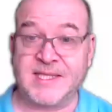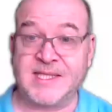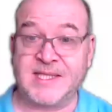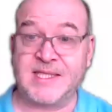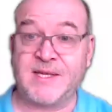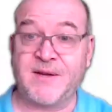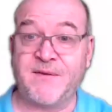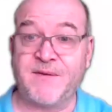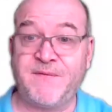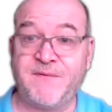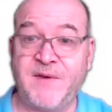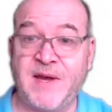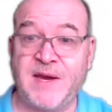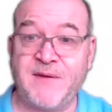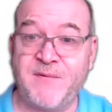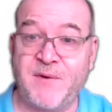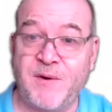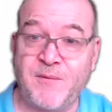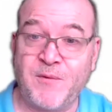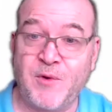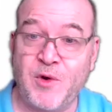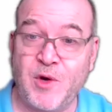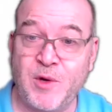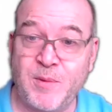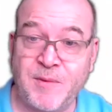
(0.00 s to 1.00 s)
It's her
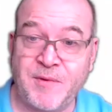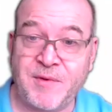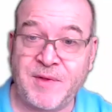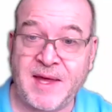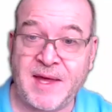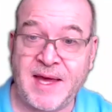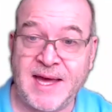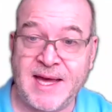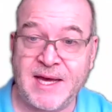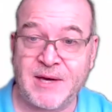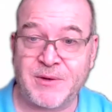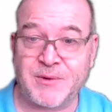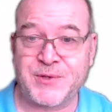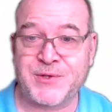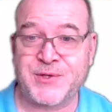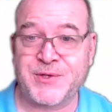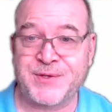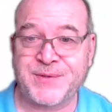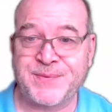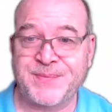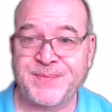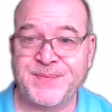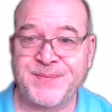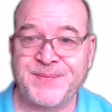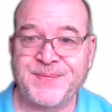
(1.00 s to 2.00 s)
favorite room of the
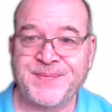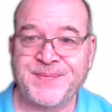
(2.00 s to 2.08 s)
house.